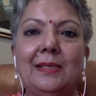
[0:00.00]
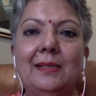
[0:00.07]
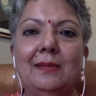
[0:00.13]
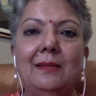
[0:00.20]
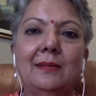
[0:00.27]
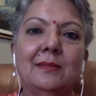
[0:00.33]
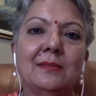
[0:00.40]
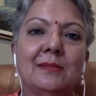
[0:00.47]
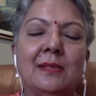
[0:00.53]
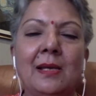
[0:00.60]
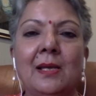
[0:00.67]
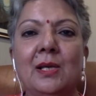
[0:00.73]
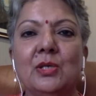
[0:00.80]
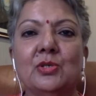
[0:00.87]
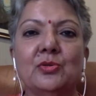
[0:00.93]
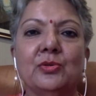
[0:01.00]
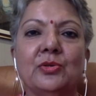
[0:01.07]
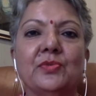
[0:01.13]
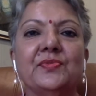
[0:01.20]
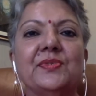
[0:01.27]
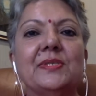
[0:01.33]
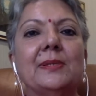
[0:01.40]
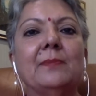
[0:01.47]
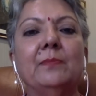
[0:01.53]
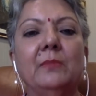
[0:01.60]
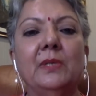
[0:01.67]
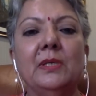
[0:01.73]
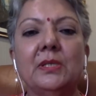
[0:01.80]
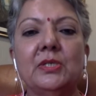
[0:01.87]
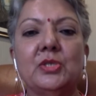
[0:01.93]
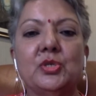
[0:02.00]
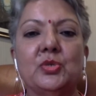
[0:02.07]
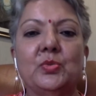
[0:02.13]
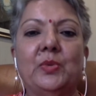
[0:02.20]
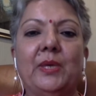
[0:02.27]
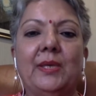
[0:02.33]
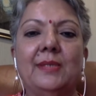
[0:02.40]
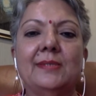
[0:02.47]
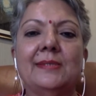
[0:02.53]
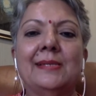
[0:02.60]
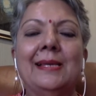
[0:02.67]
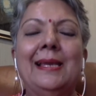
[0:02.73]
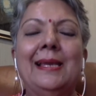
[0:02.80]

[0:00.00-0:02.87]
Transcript: in these sort of submerged ways,